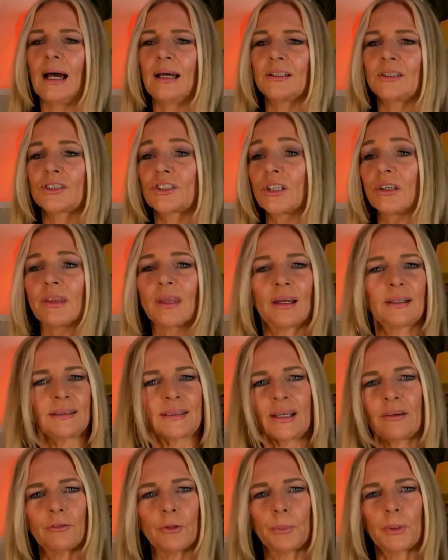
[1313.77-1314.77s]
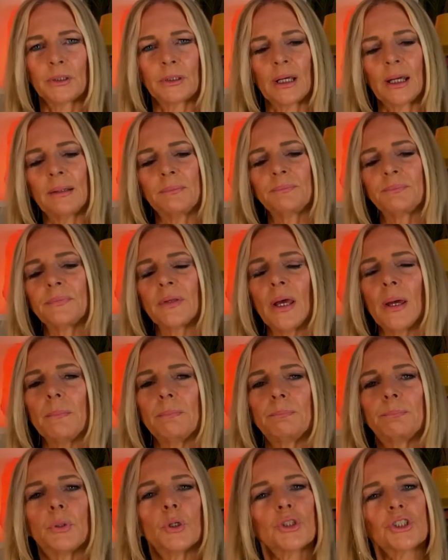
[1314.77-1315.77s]
She thanked everybody,
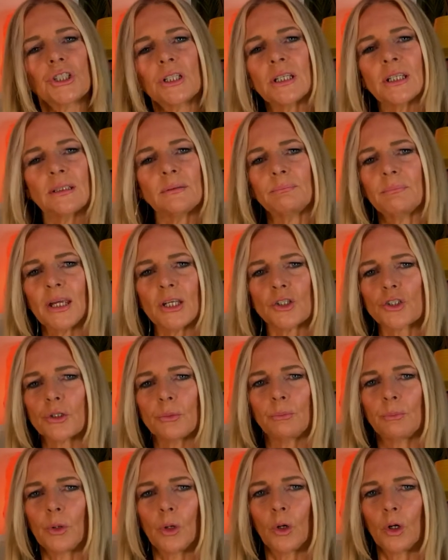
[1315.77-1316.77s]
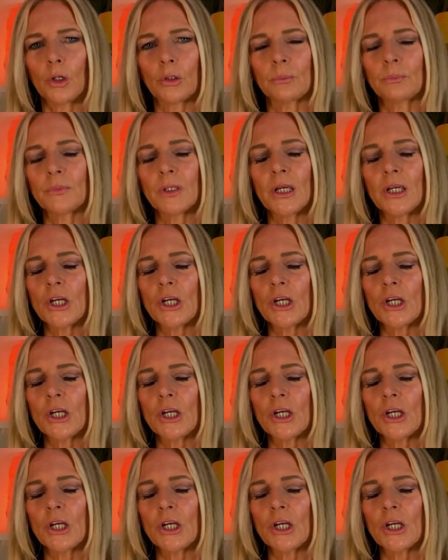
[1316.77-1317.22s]
but she didn't mention Paul.